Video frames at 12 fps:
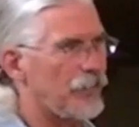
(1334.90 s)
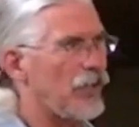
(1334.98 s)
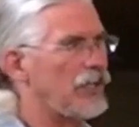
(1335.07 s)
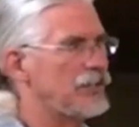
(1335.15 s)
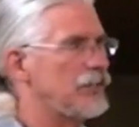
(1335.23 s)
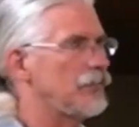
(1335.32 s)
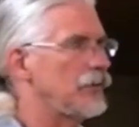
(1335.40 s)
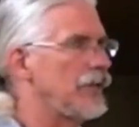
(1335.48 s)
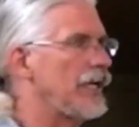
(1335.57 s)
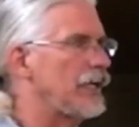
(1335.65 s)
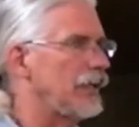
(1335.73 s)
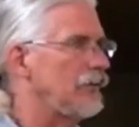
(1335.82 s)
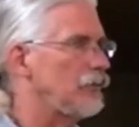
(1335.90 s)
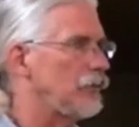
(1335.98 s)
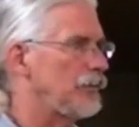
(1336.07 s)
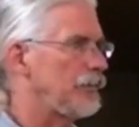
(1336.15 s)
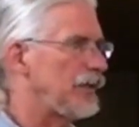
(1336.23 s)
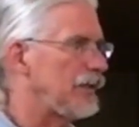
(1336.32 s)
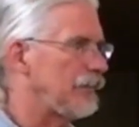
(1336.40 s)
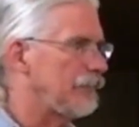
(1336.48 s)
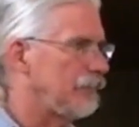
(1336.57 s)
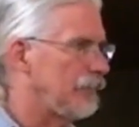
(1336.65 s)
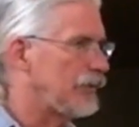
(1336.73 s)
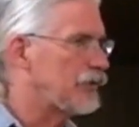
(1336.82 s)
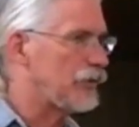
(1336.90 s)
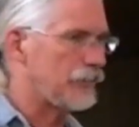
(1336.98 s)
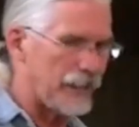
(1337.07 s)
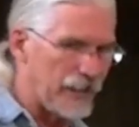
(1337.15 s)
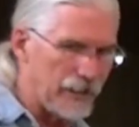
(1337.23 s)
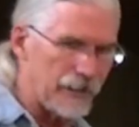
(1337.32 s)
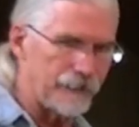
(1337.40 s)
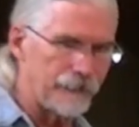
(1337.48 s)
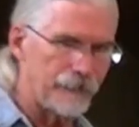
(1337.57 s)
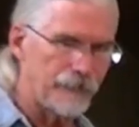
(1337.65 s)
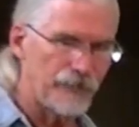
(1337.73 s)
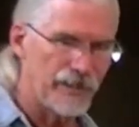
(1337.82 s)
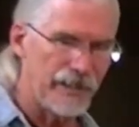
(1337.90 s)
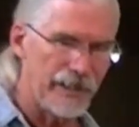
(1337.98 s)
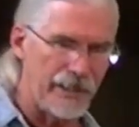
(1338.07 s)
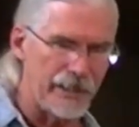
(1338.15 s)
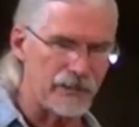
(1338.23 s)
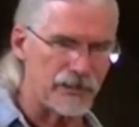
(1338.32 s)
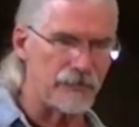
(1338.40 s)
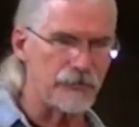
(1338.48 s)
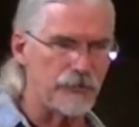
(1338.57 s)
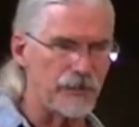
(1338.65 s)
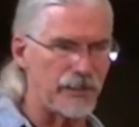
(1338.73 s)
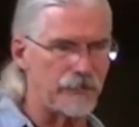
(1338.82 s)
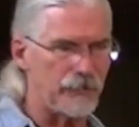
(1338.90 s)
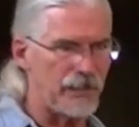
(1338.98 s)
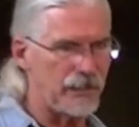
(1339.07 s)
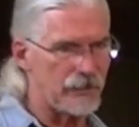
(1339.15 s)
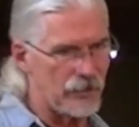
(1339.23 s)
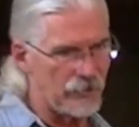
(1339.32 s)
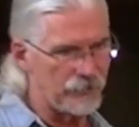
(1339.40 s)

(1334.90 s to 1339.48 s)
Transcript: is positive or negative would be much debated. And it seems to me like many